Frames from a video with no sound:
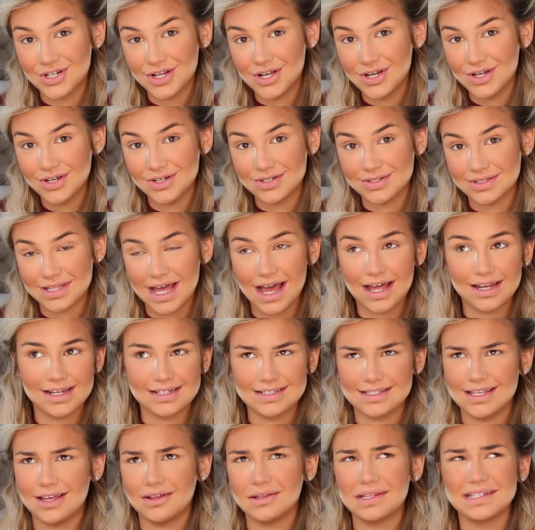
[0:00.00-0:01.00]
nose, and I
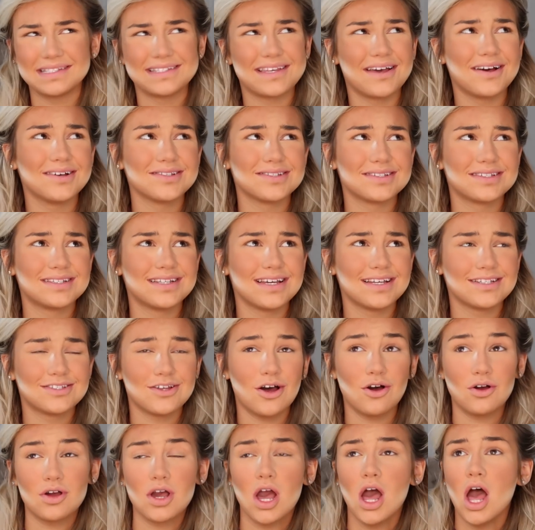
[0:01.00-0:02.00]
see all these girls on
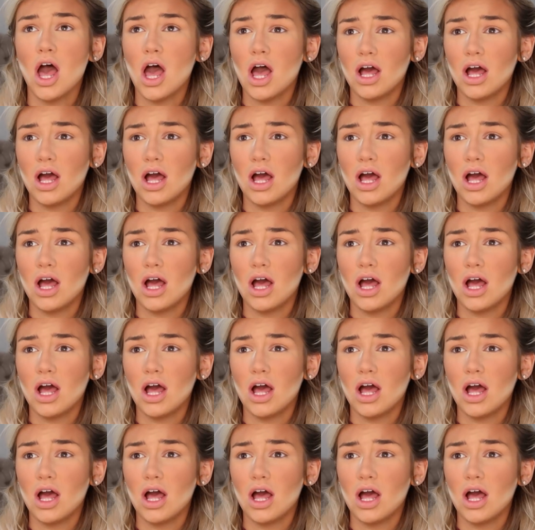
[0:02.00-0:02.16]
TikTok